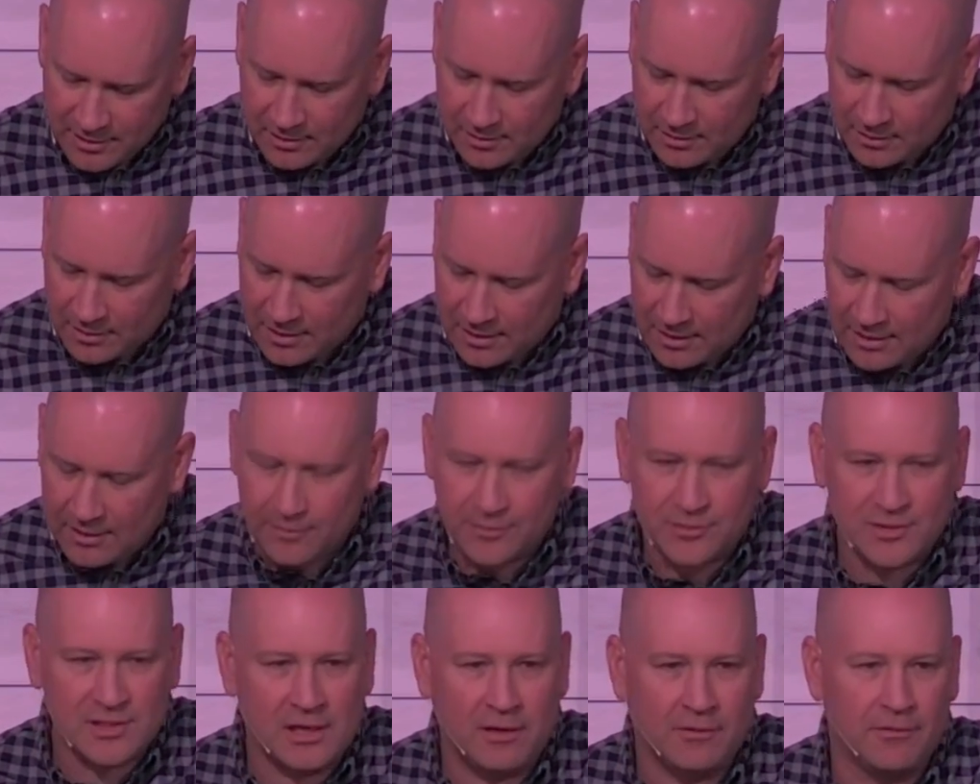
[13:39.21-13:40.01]
a, kind of
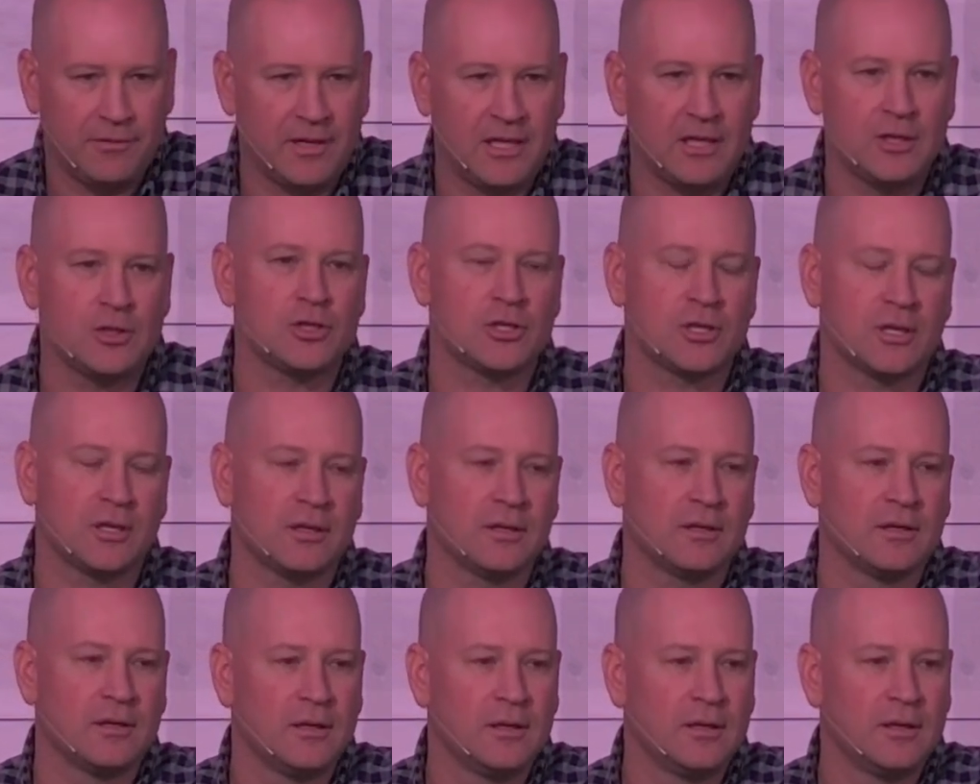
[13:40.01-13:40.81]
salvation
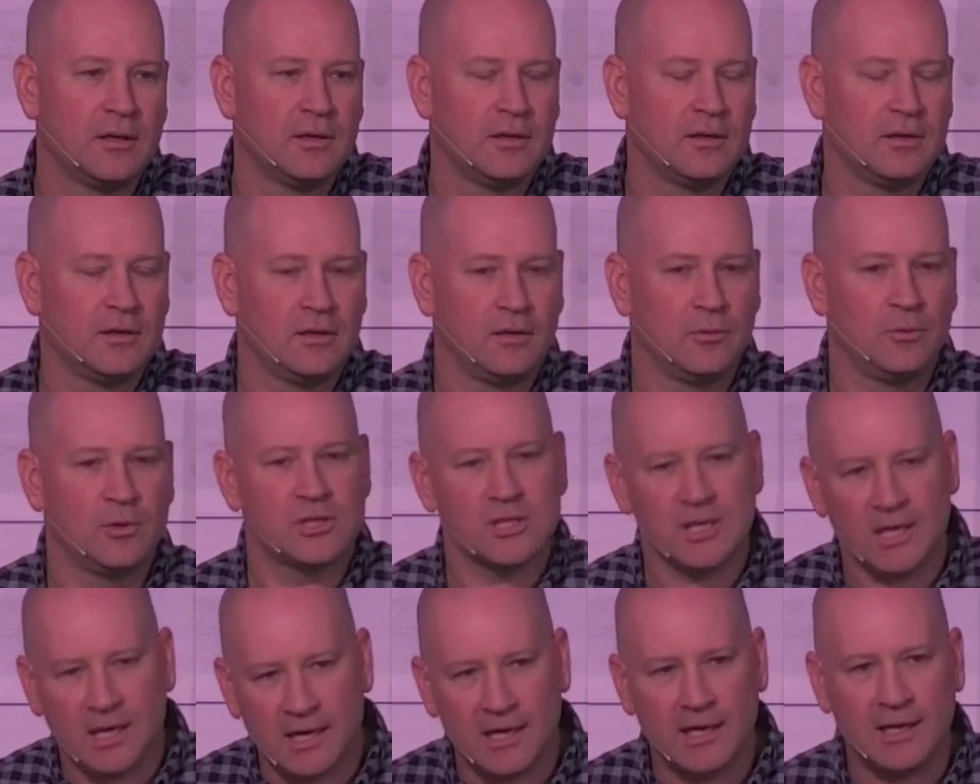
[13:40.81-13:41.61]
in which
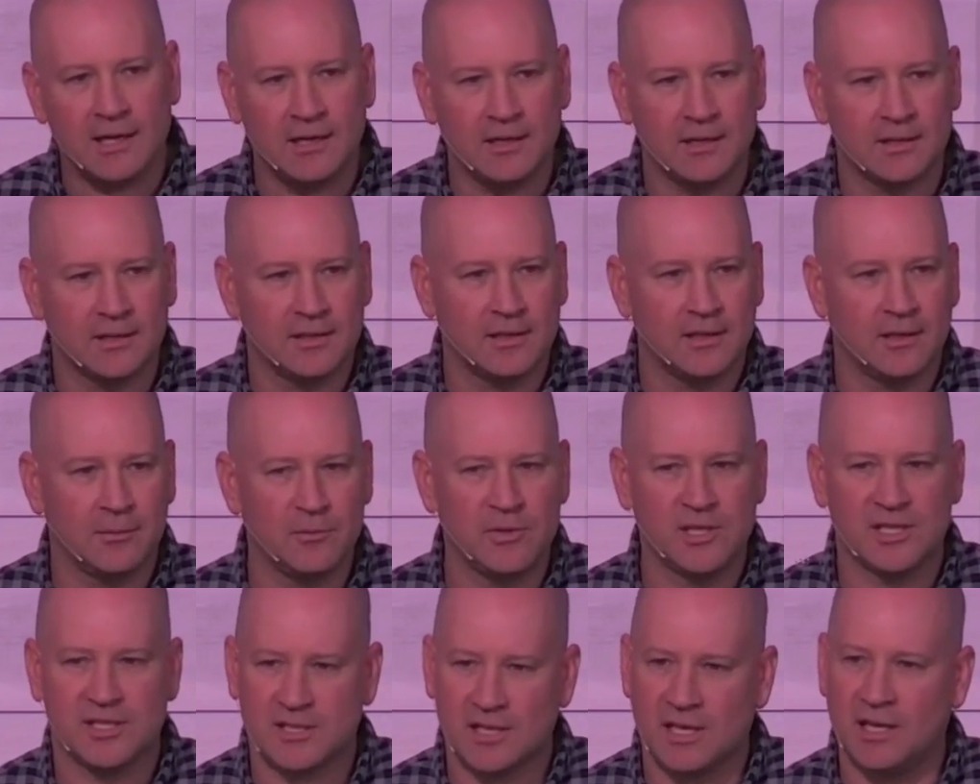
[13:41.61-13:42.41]
I am
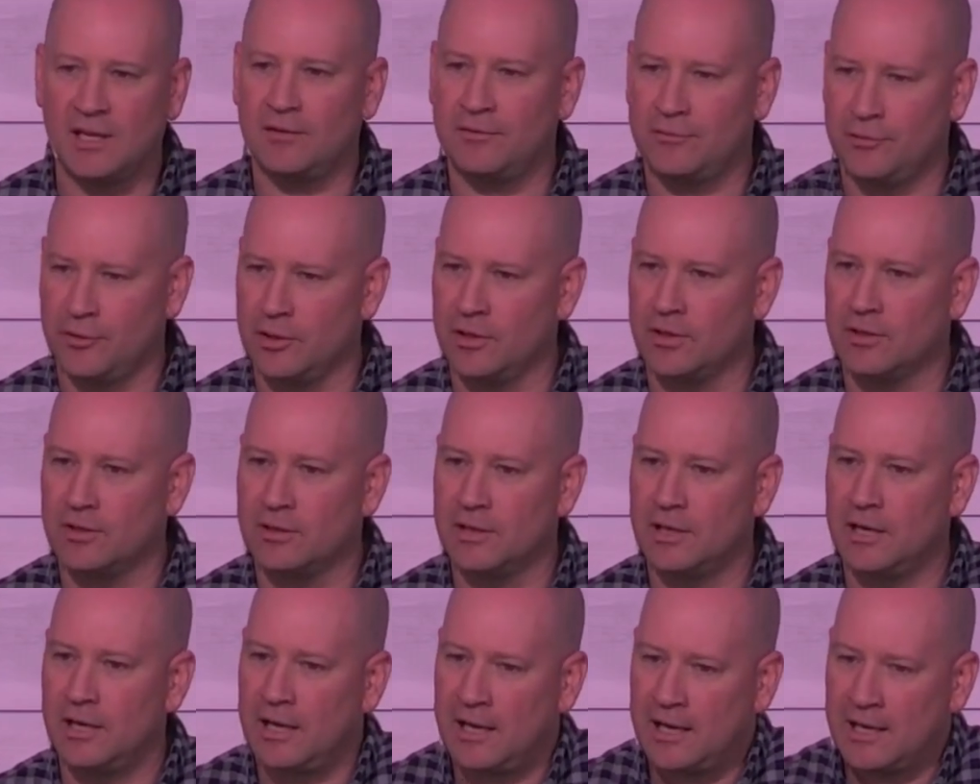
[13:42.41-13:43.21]
the Savior.
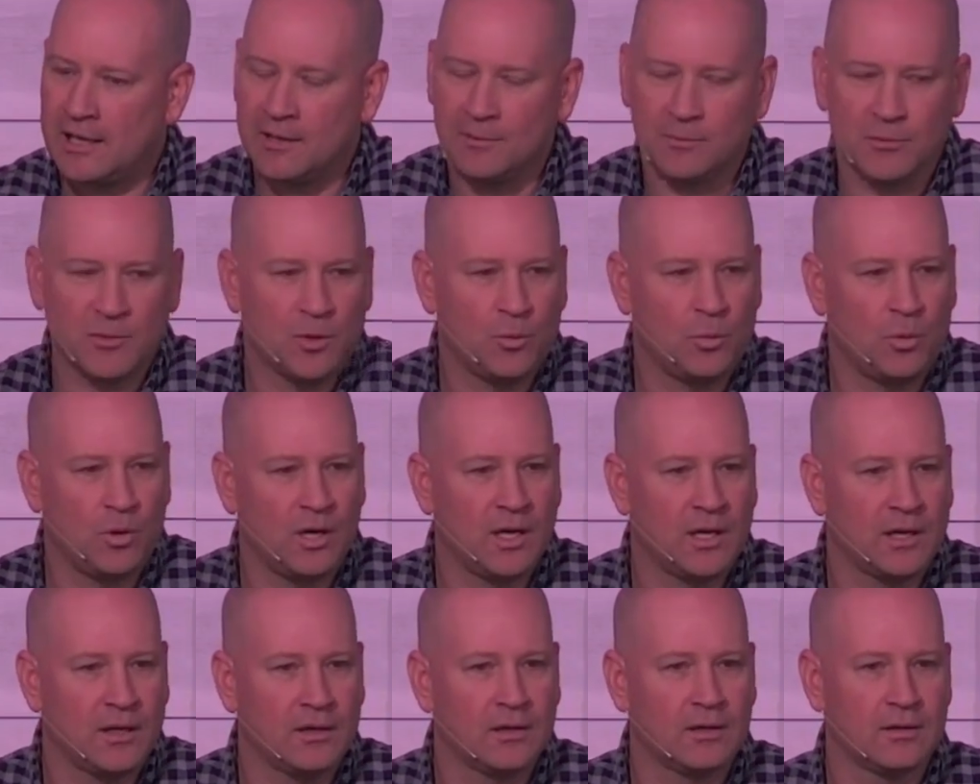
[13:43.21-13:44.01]
I am the
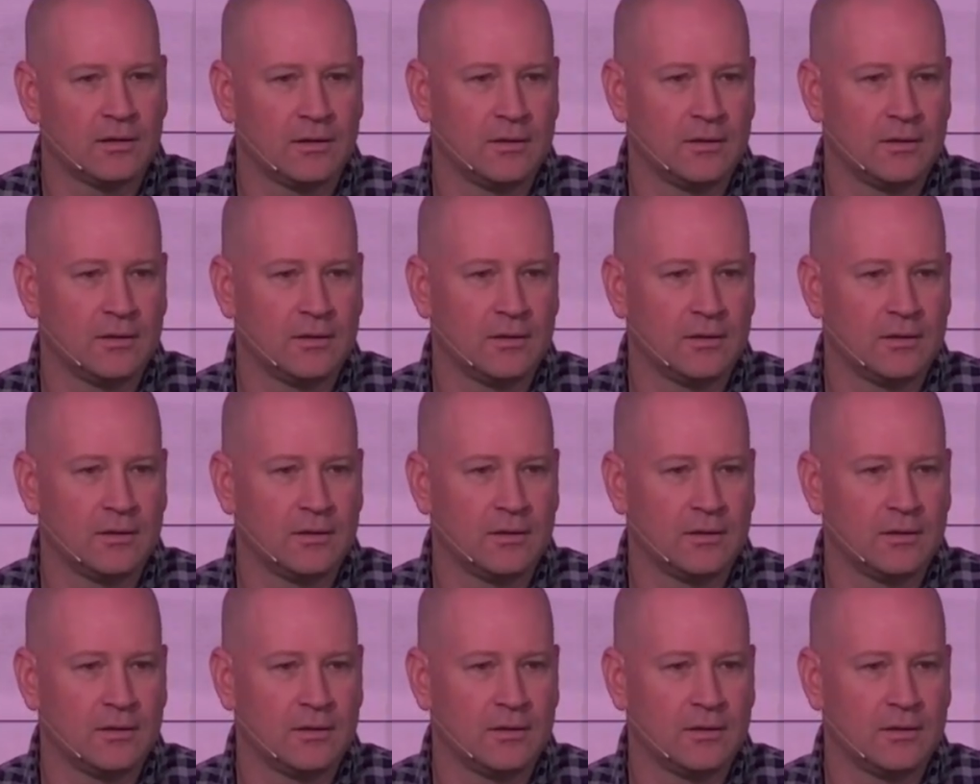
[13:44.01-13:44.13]
one